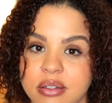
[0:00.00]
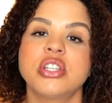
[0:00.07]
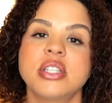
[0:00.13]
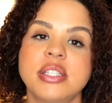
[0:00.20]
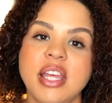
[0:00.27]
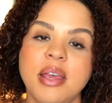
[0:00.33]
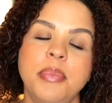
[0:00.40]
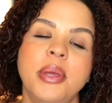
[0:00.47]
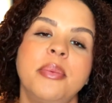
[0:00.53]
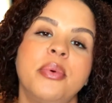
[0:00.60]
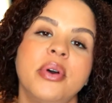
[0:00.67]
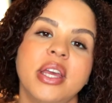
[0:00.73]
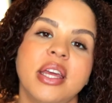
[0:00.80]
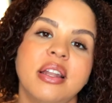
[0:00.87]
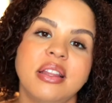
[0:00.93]
Just let
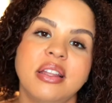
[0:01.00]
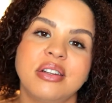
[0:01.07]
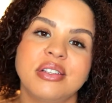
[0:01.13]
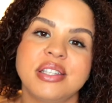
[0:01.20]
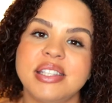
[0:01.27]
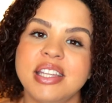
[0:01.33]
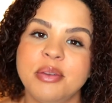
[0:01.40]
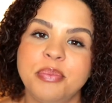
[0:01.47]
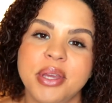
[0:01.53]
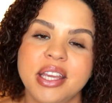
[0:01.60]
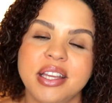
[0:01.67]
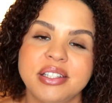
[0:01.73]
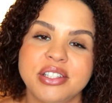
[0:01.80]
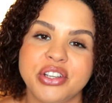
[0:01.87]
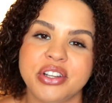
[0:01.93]
people get a little sneak peek
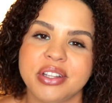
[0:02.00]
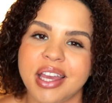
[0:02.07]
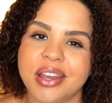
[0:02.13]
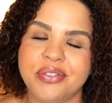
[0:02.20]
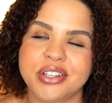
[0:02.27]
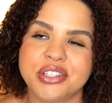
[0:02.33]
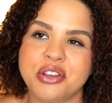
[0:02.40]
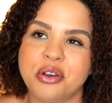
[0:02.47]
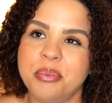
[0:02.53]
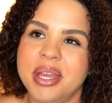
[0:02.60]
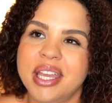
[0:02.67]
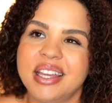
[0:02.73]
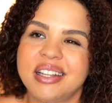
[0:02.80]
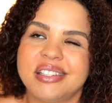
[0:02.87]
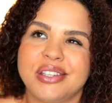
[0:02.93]
into your life and don't
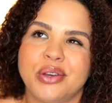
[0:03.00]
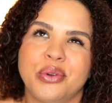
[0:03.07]
make it so